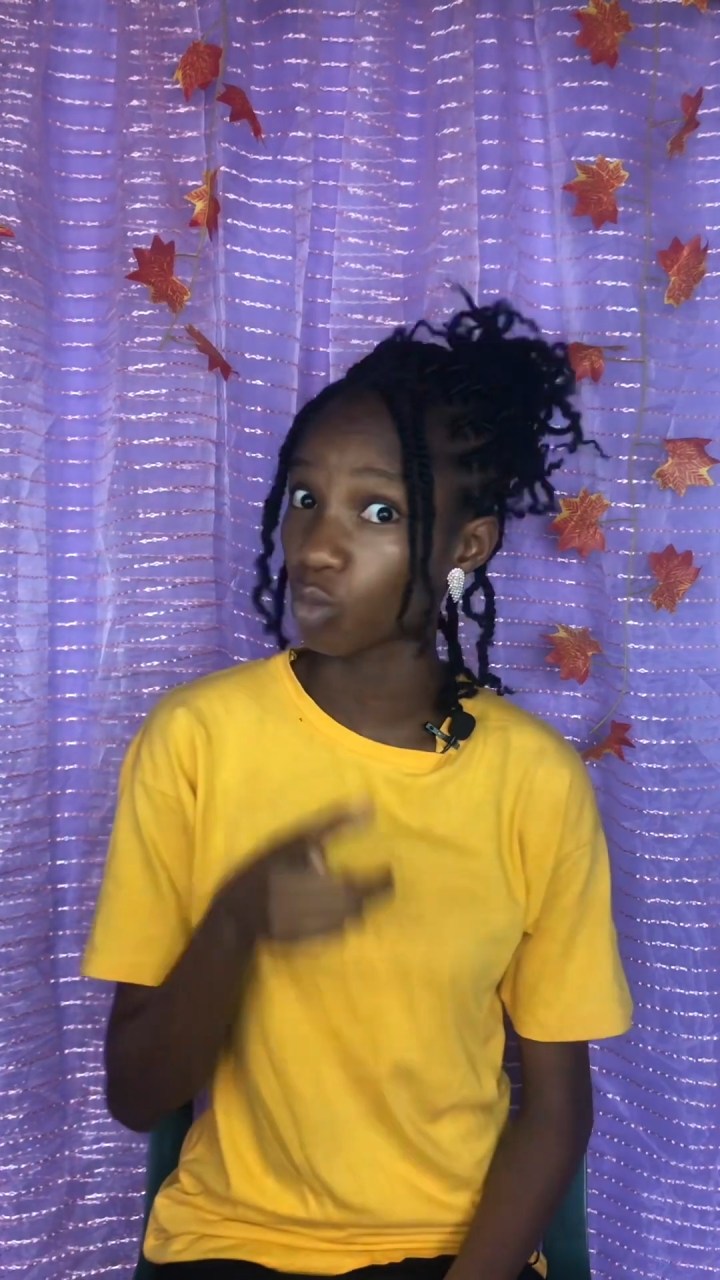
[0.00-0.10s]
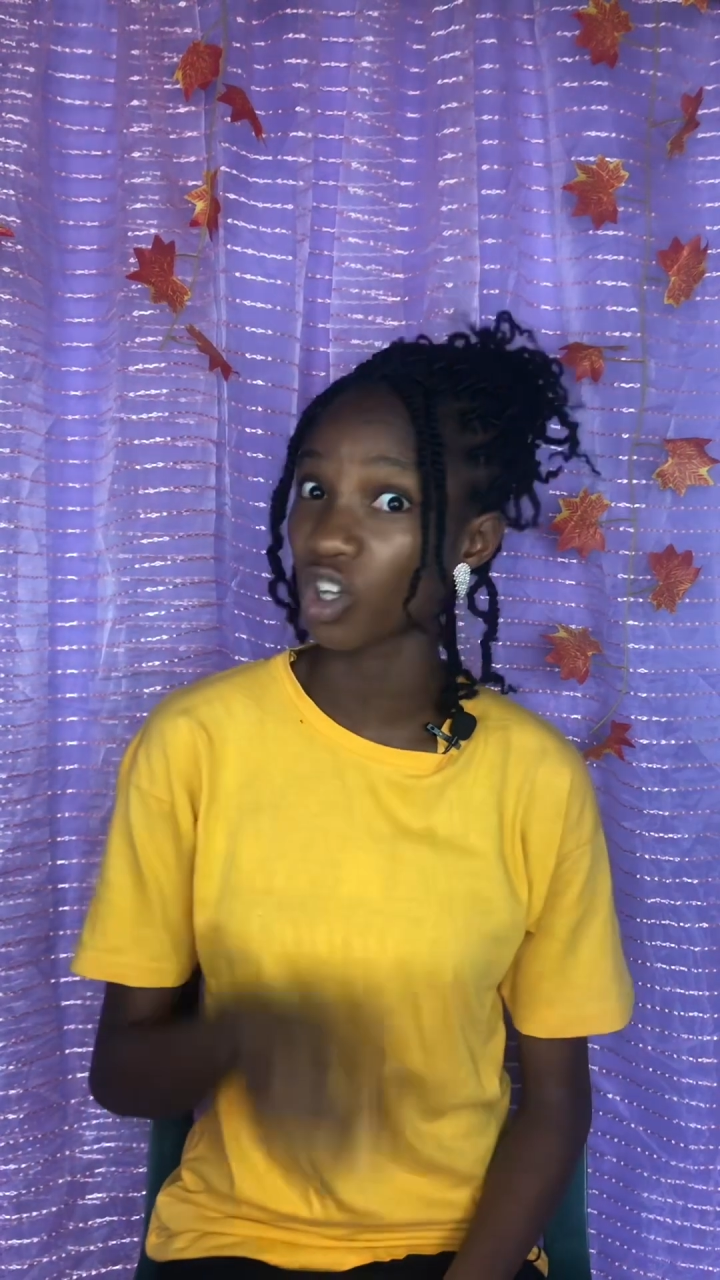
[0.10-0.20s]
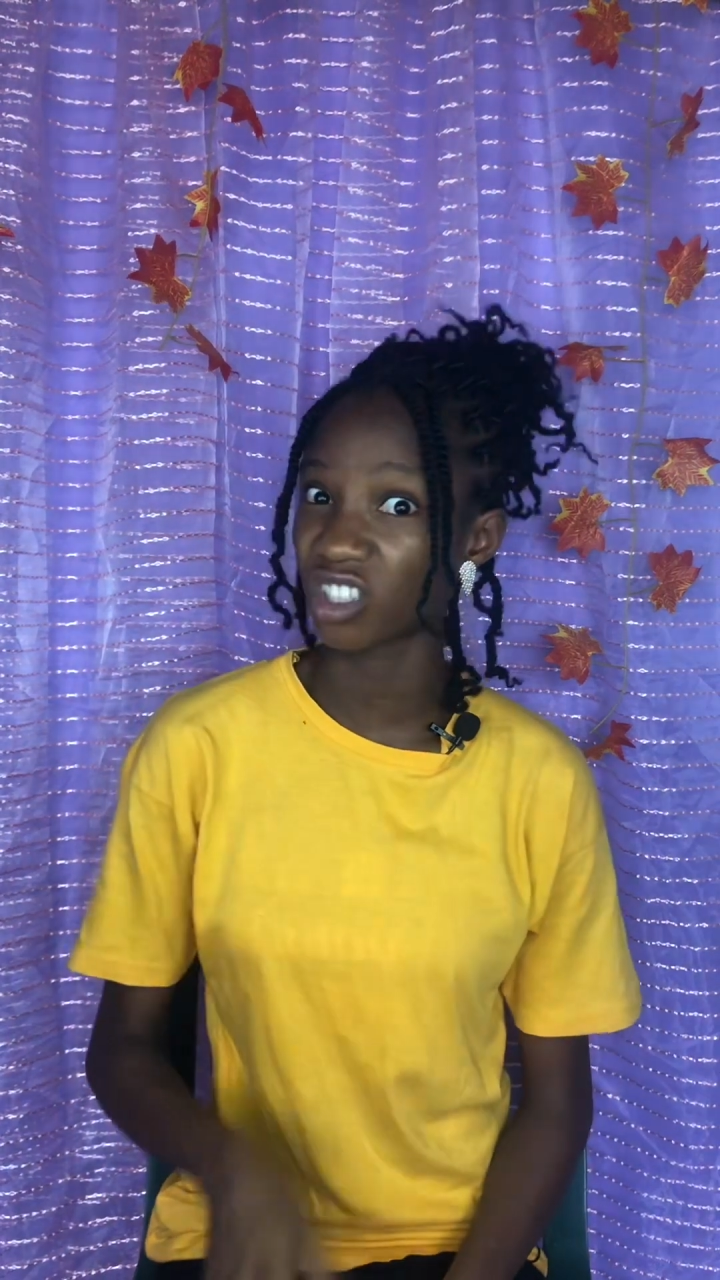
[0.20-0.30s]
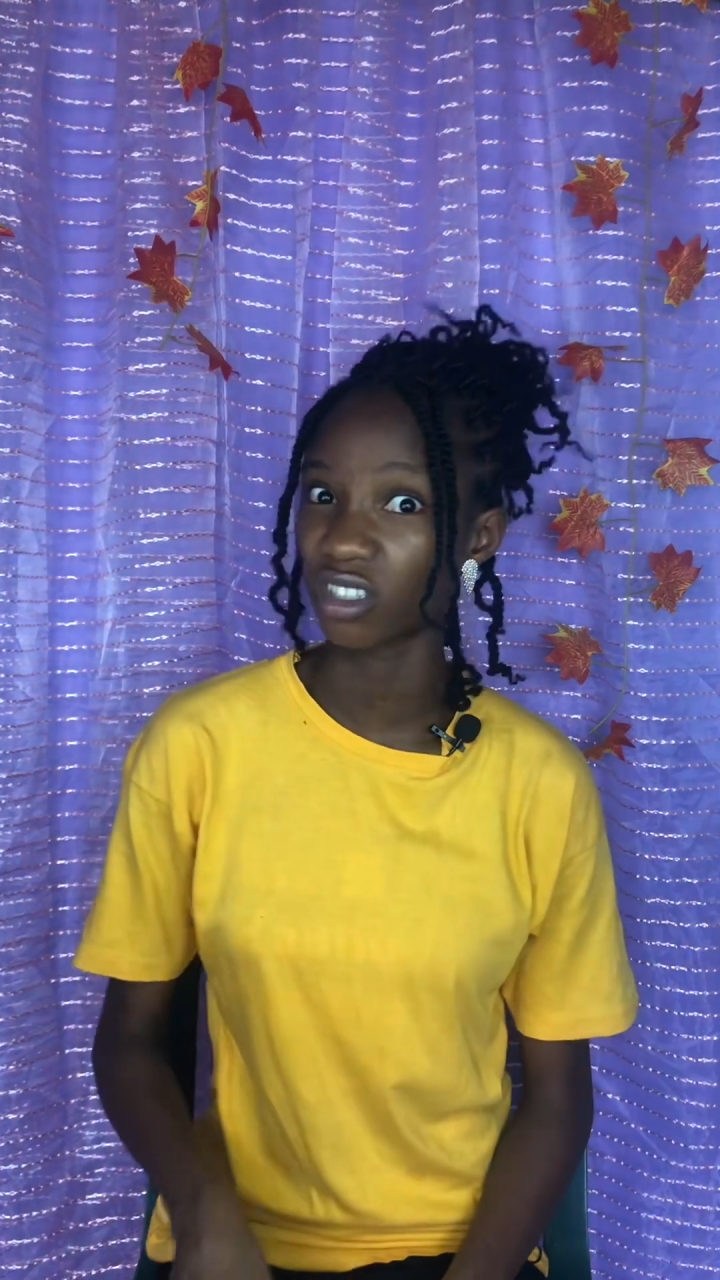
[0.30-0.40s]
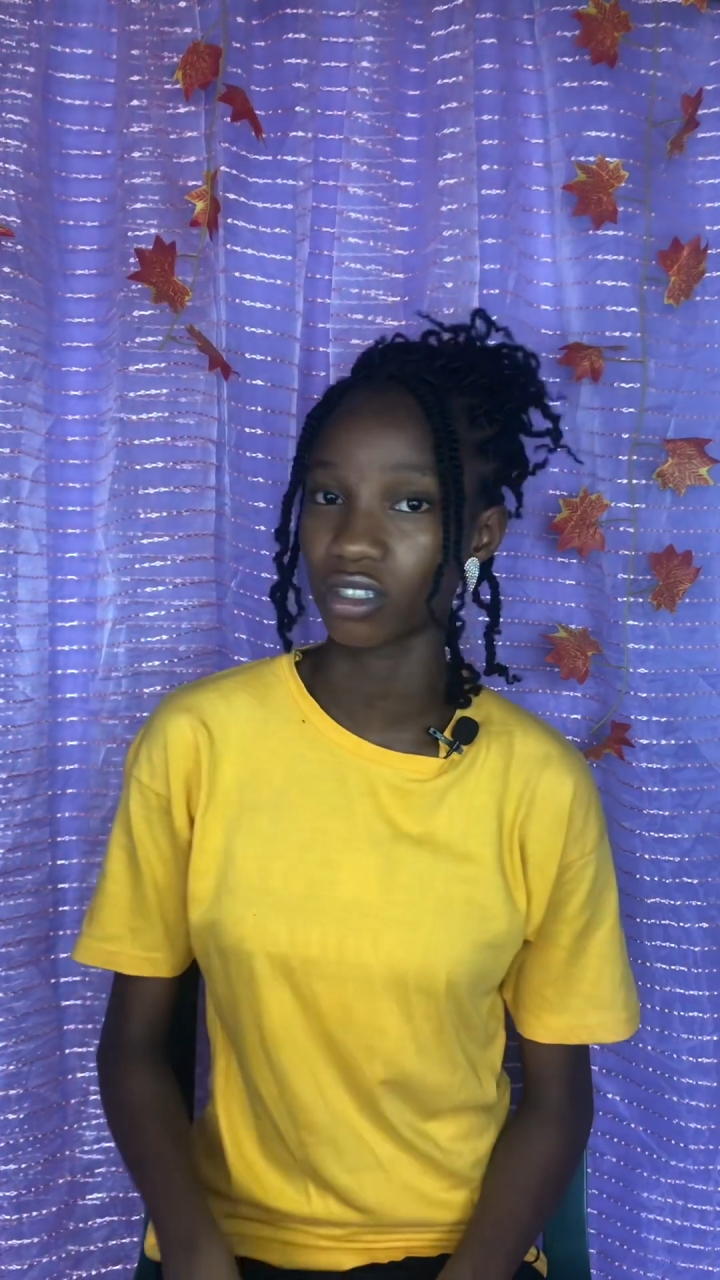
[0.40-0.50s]

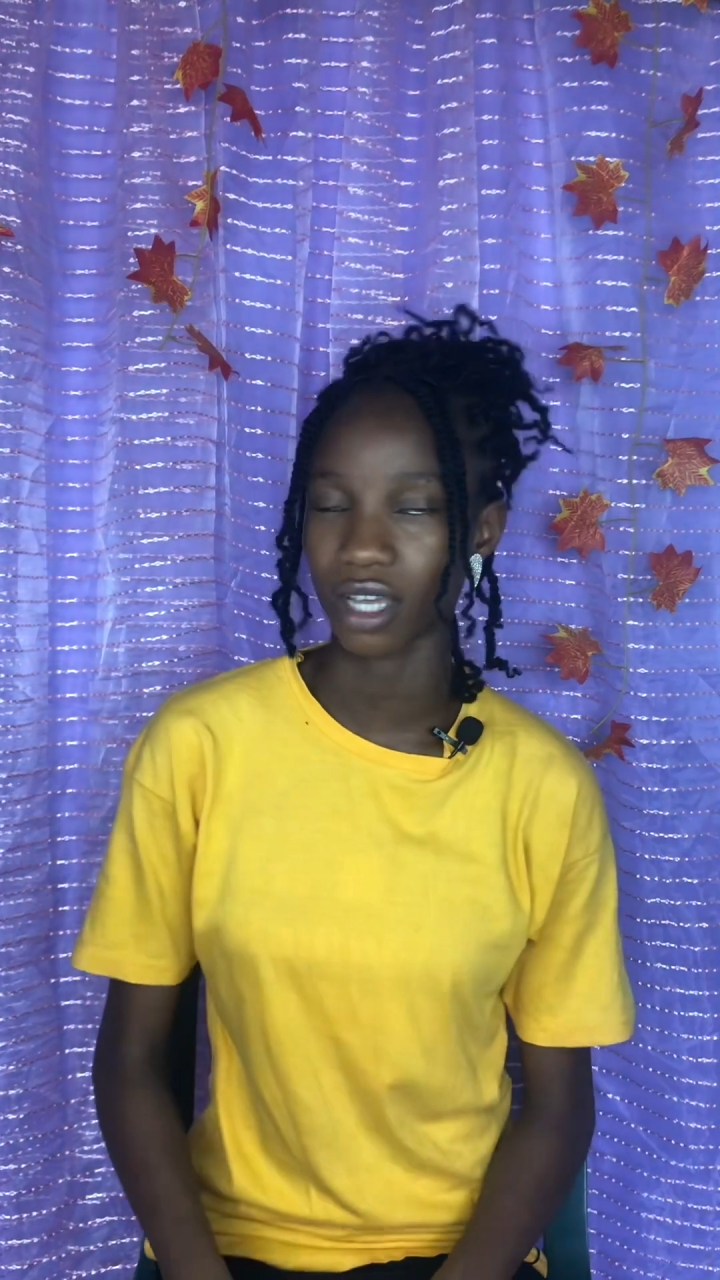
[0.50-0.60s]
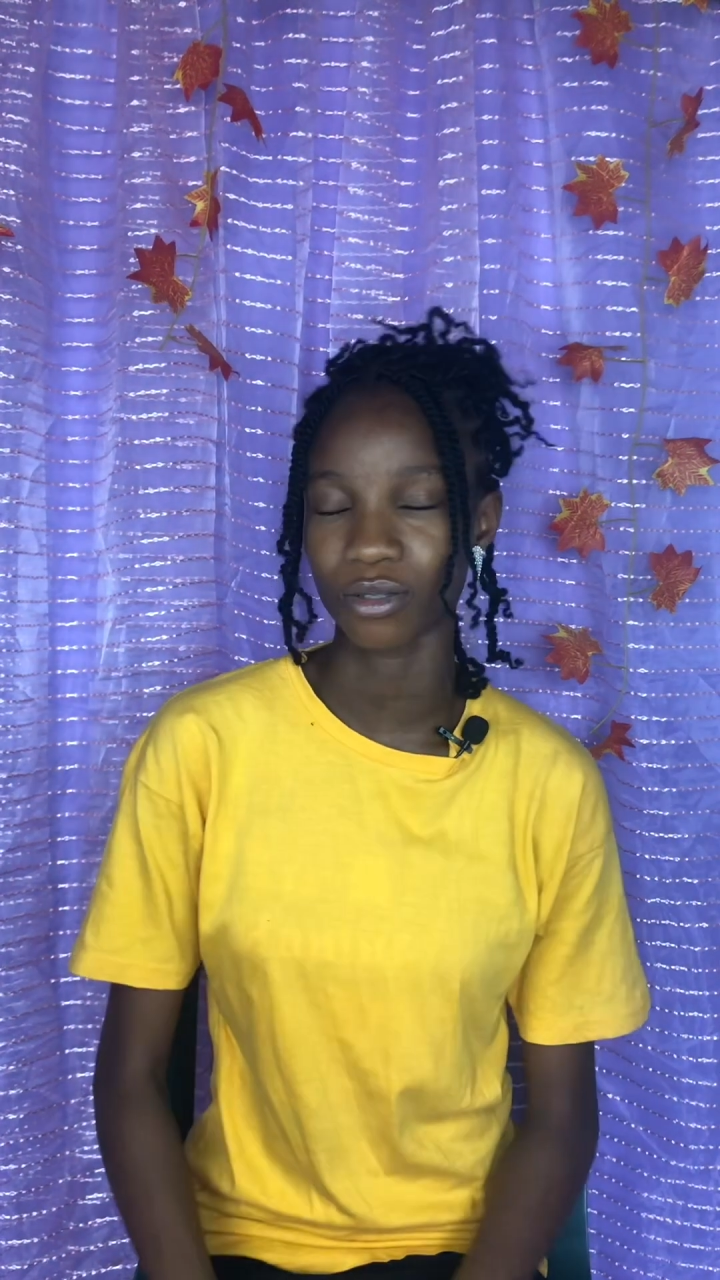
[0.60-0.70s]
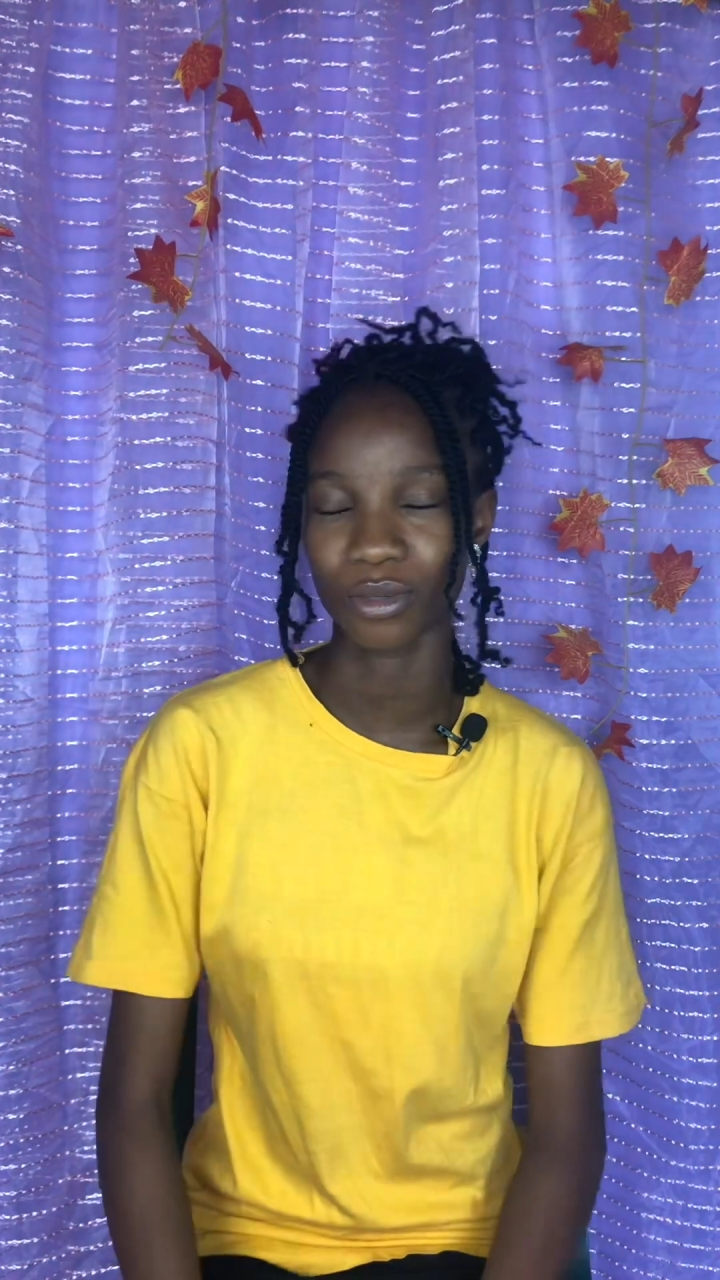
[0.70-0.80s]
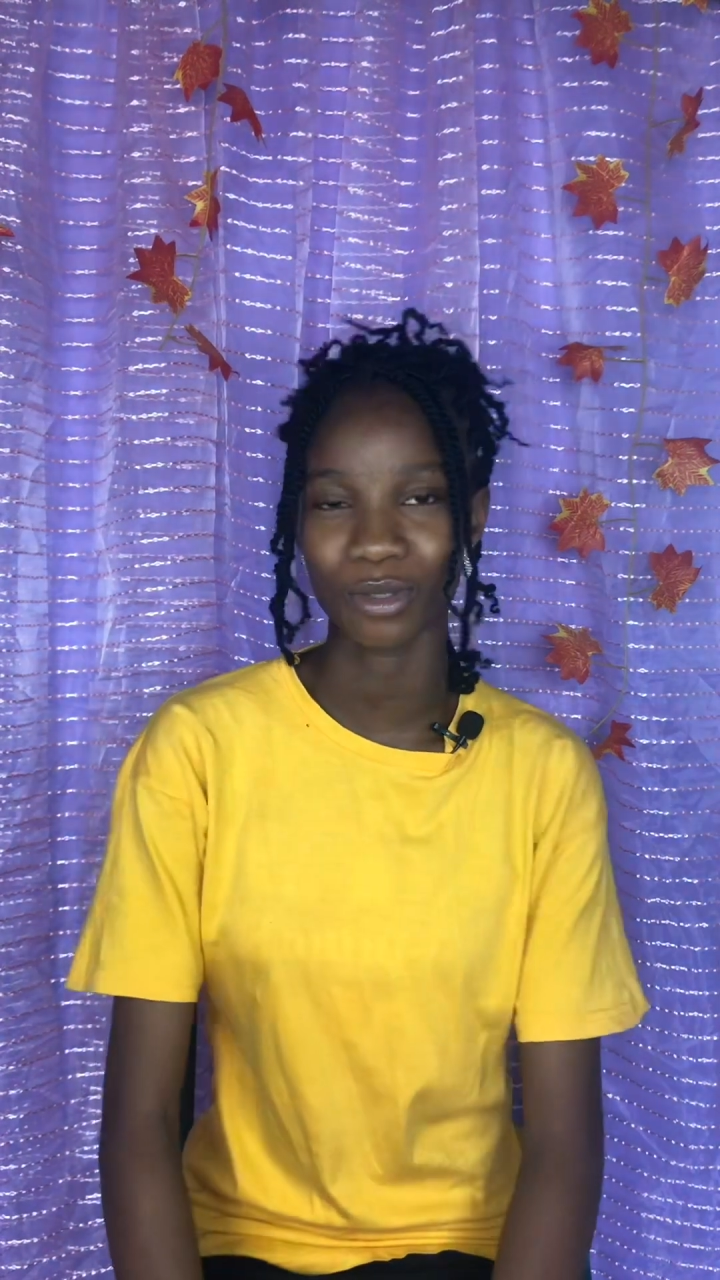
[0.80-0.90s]
watch this as well.